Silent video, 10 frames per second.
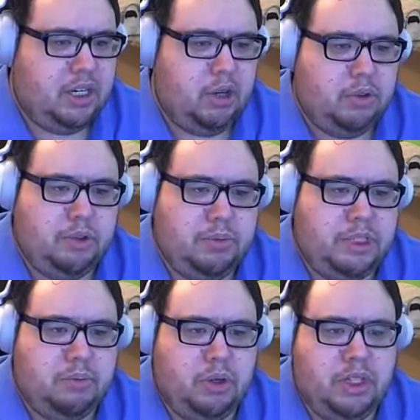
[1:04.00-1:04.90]
to go too
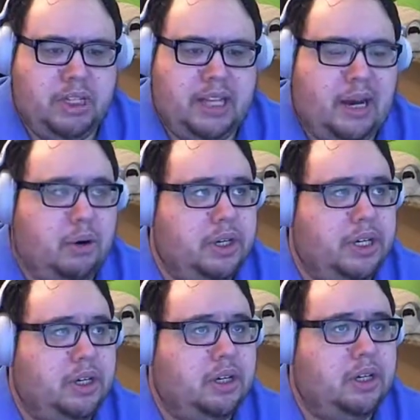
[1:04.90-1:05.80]
much more than an hour
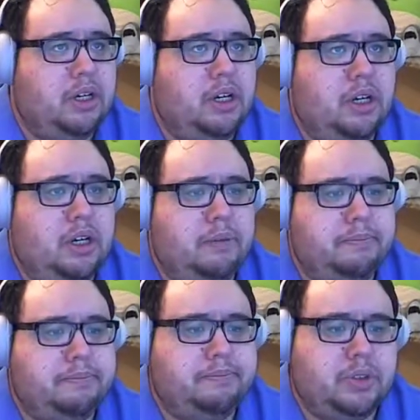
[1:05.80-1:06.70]
here.
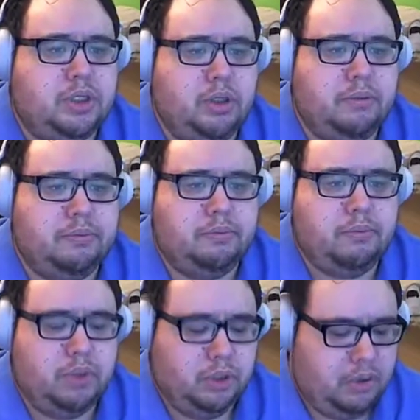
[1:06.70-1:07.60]
So
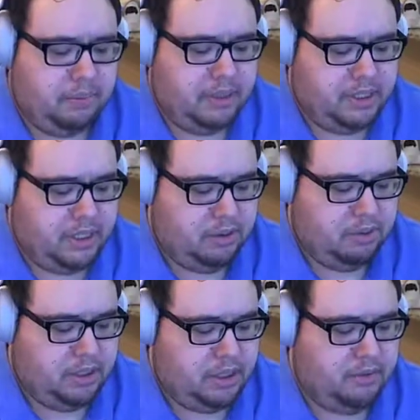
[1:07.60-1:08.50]
we'll do our best to get through
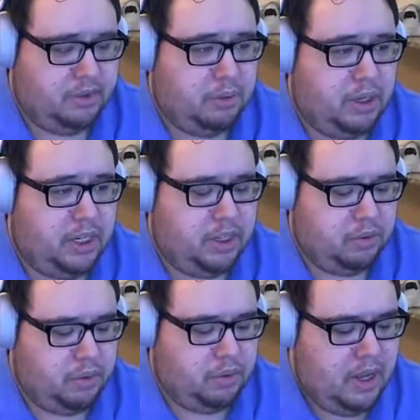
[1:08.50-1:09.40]
the stuff I want to get
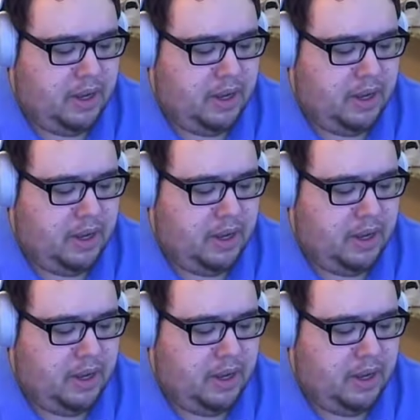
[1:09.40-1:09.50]
through.